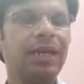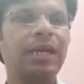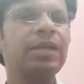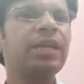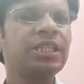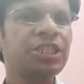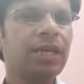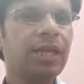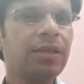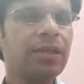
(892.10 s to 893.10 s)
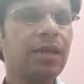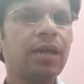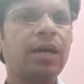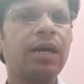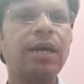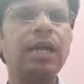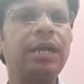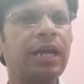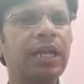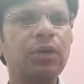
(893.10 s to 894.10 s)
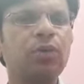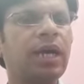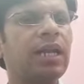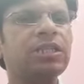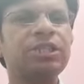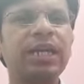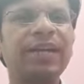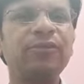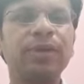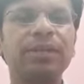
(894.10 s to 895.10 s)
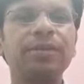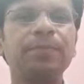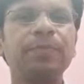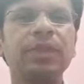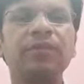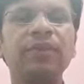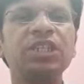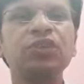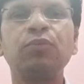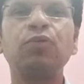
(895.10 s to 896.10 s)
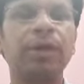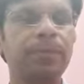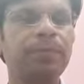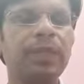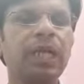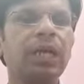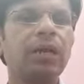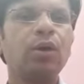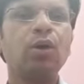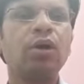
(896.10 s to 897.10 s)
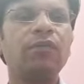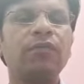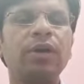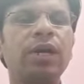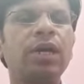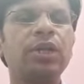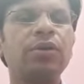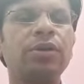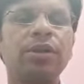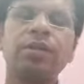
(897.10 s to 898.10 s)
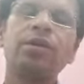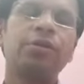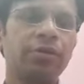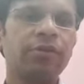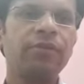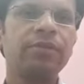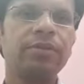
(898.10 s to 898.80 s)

In the next class, I'll start with the first poem of your treasure trove.